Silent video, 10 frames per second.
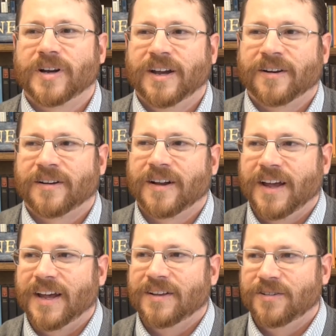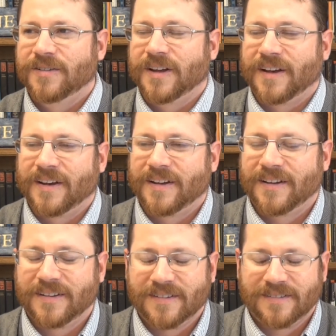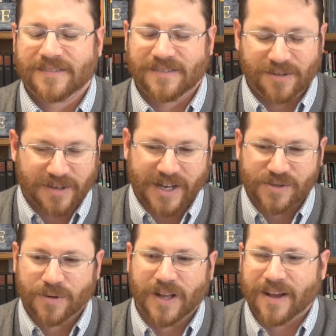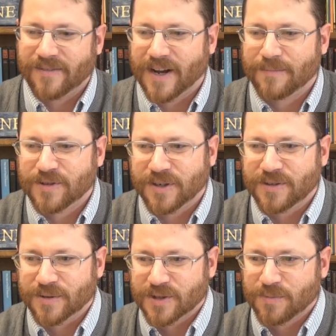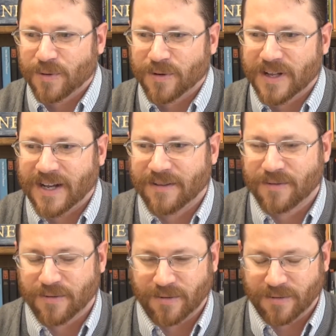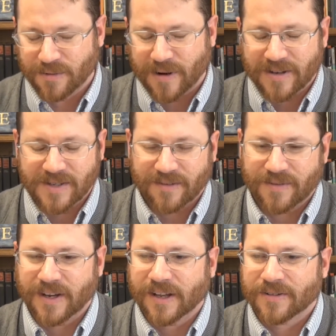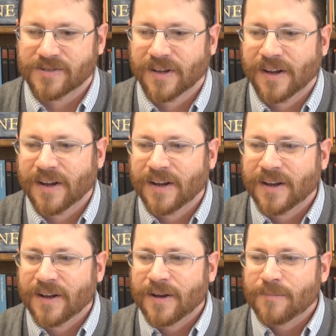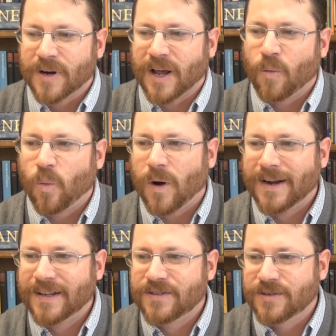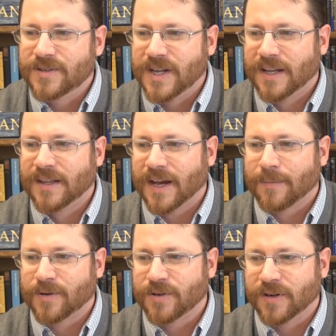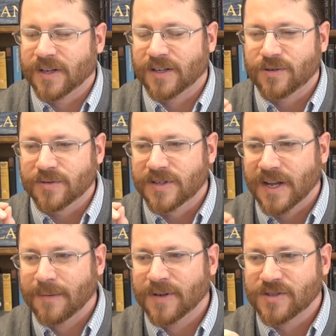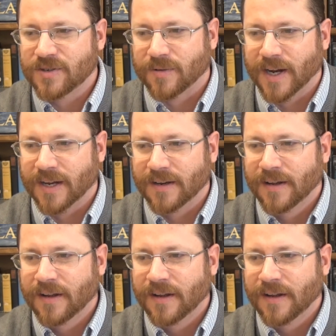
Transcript: here, and you guys will have an opportunity to explore that through outside videos. But I wanted to take the opportunity to demonstrate,